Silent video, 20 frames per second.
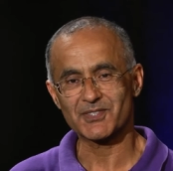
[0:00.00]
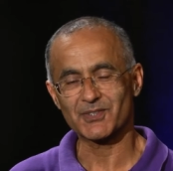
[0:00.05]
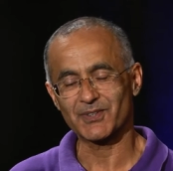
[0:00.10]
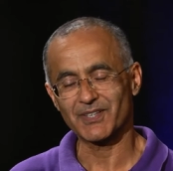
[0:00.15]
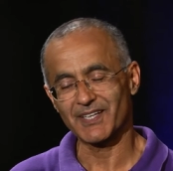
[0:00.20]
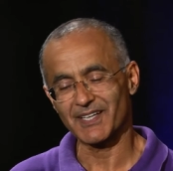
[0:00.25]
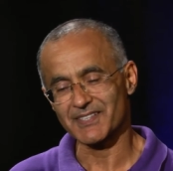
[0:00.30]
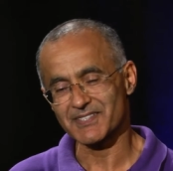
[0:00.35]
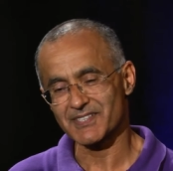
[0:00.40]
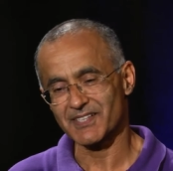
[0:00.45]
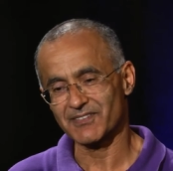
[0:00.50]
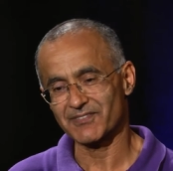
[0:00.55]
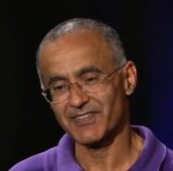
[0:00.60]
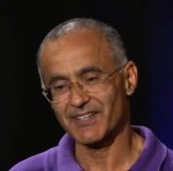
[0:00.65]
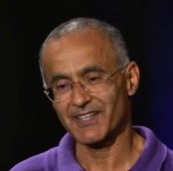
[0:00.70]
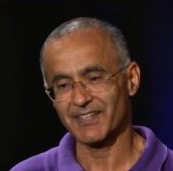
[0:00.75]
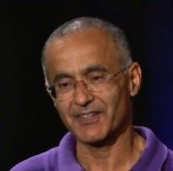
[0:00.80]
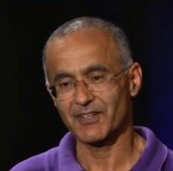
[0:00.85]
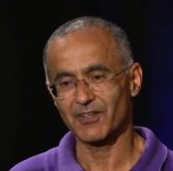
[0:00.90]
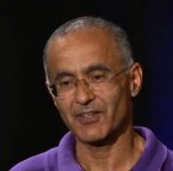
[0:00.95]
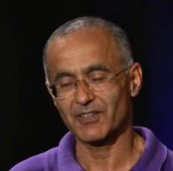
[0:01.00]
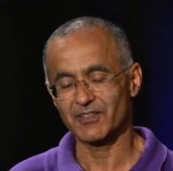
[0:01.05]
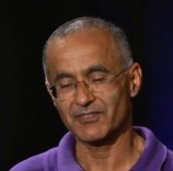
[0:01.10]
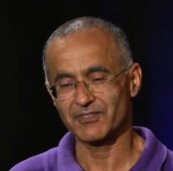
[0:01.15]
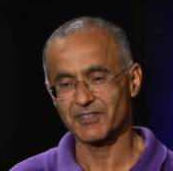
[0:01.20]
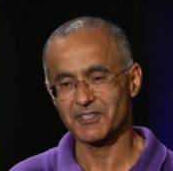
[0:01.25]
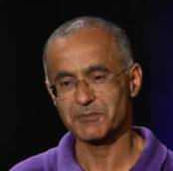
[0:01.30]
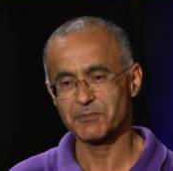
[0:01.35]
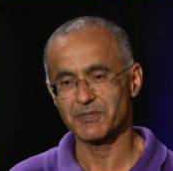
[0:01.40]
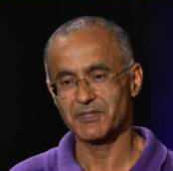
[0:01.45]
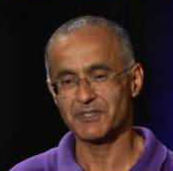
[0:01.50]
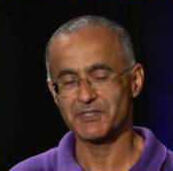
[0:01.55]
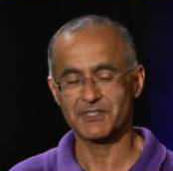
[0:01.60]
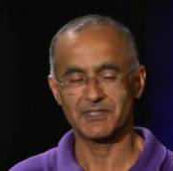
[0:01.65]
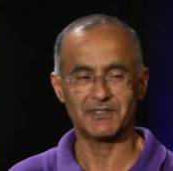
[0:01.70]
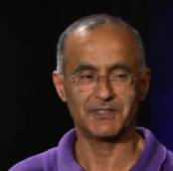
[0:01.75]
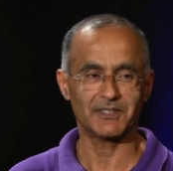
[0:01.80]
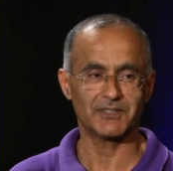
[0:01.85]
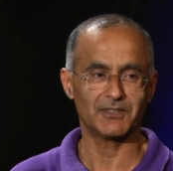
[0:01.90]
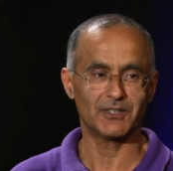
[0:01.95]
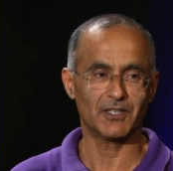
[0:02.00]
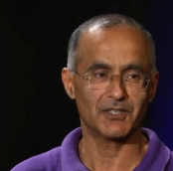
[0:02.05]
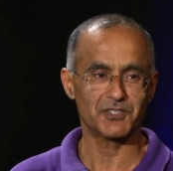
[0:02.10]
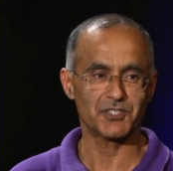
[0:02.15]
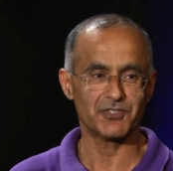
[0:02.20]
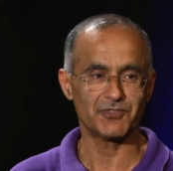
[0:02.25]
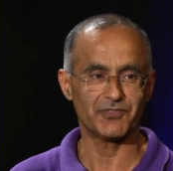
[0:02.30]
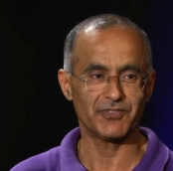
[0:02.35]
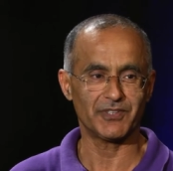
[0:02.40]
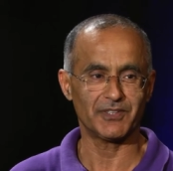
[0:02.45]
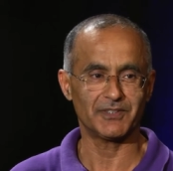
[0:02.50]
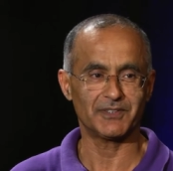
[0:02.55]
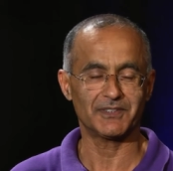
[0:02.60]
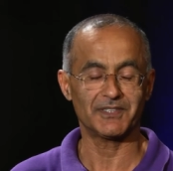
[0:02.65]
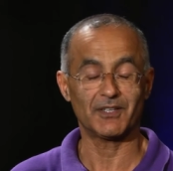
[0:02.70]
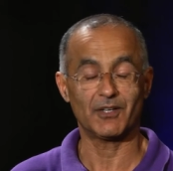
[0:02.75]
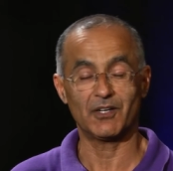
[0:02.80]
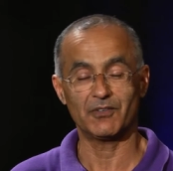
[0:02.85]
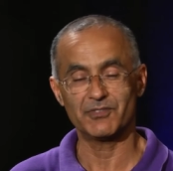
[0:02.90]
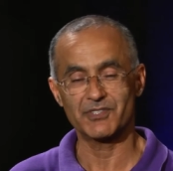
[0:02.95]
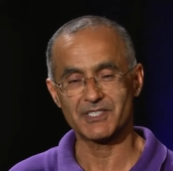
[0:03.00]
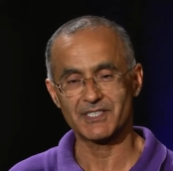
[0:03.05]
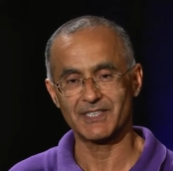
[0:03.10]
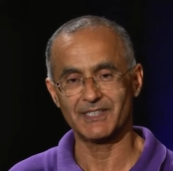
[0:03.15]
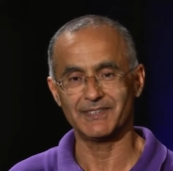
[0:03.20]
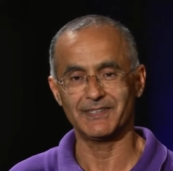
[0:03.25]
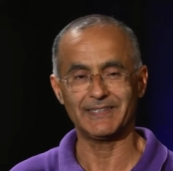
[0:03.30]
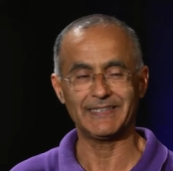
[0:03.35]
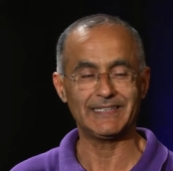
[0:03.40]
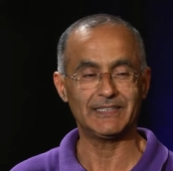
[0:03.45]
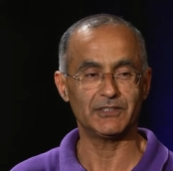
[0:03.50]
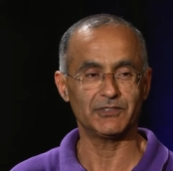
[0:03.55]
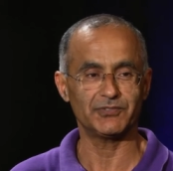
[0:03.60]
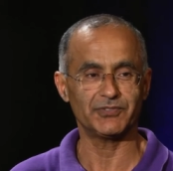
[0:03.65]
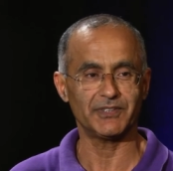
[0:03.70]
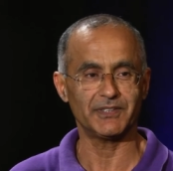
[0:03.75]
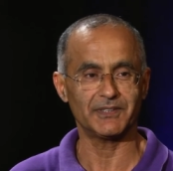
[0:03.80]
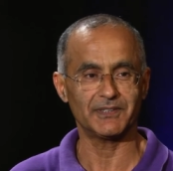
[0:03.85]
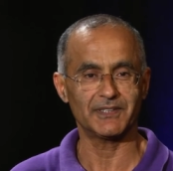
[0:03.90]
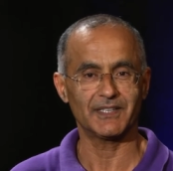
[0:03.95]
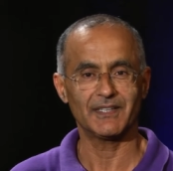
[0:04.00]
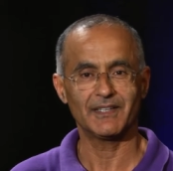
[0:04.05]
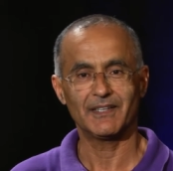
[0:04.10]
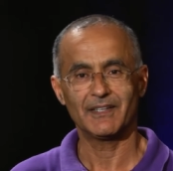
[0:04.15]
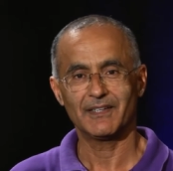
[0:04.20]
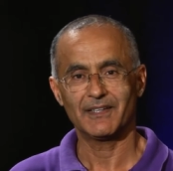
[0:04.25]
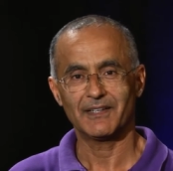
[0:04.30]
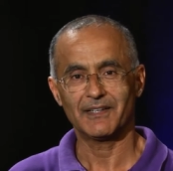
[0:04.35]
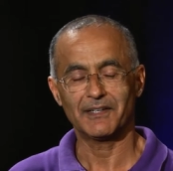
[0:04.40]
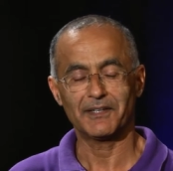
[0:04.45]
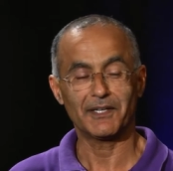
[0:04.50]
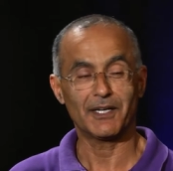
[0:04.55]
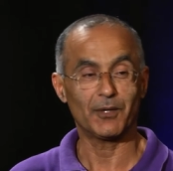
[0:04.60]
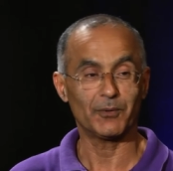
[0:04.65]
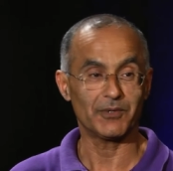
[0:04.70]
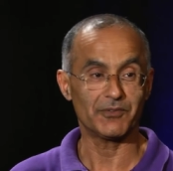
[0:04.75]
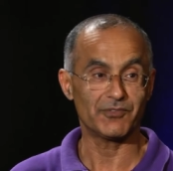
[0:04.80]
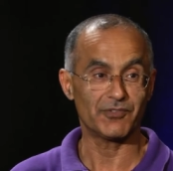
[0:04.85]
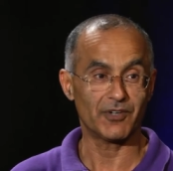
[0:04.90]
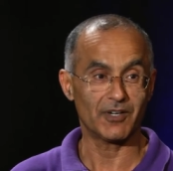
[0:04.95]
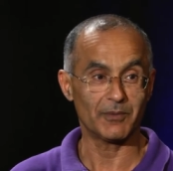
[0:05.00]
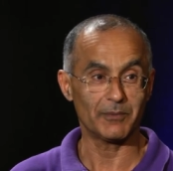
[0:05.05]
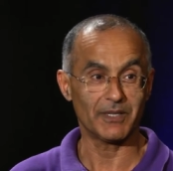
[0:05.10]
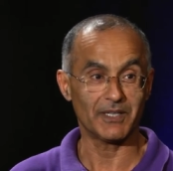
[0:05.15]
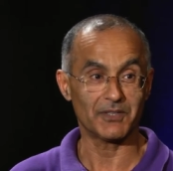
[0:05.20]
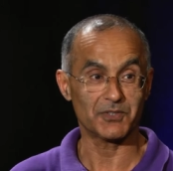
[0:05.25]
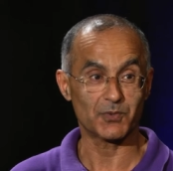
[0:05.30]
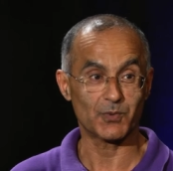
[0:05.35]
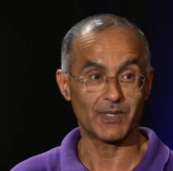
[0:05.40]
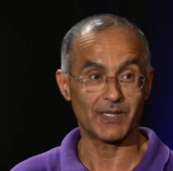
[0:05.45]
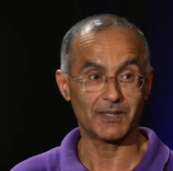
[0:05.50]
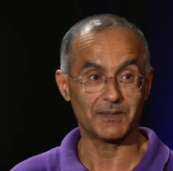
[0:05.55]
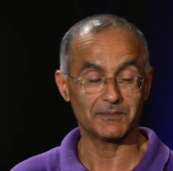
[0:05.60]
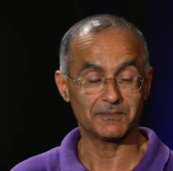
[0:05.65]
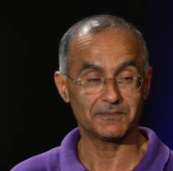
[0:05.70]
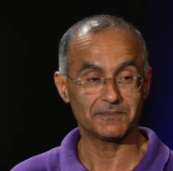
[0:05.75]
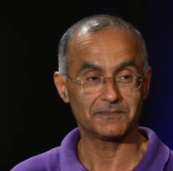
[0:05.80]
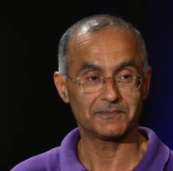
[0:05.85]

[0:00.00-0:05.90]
So yes, I've had a lot of experience in the technology field, obviously in the legal field, and now in farming as well.